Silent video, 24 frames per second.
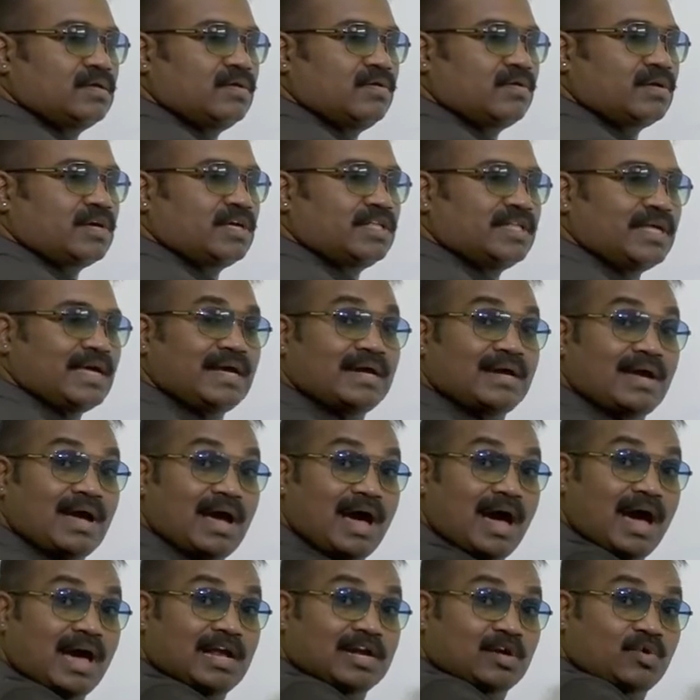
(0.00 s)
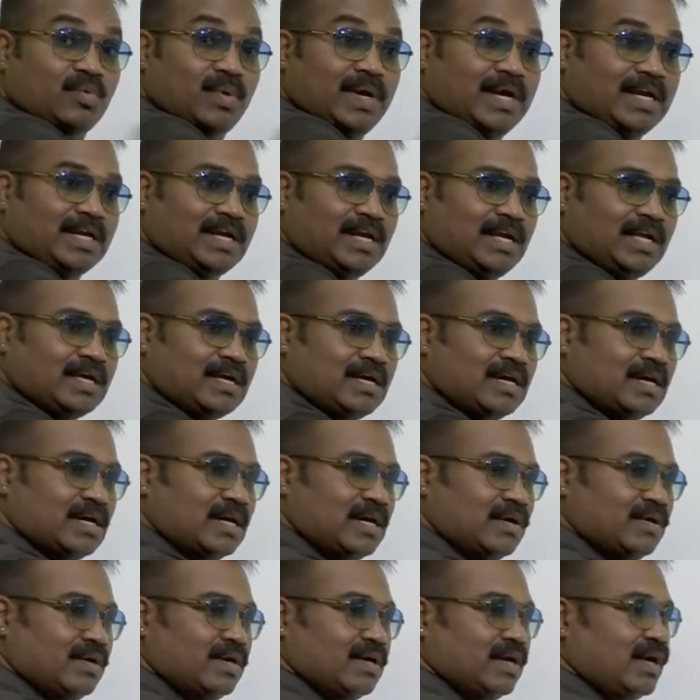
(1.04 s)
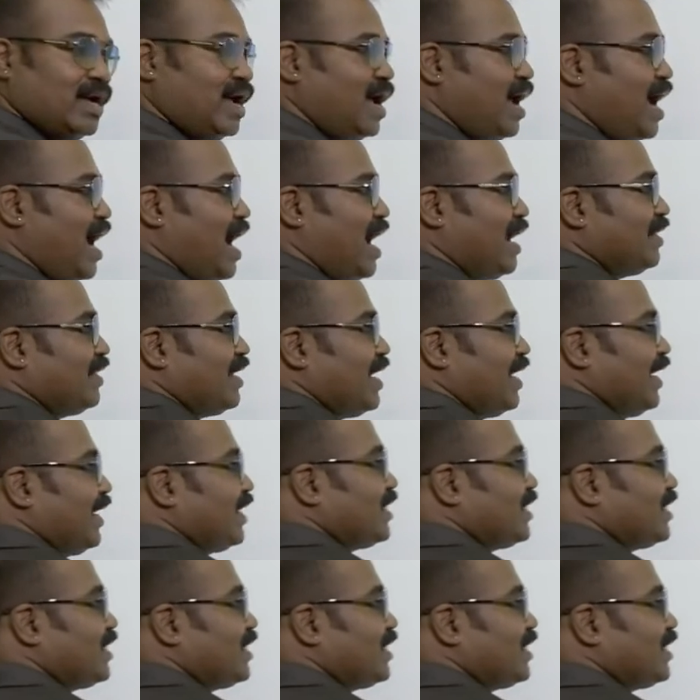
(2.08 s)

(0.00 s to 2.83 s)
Okay, they are arcuately curved and they are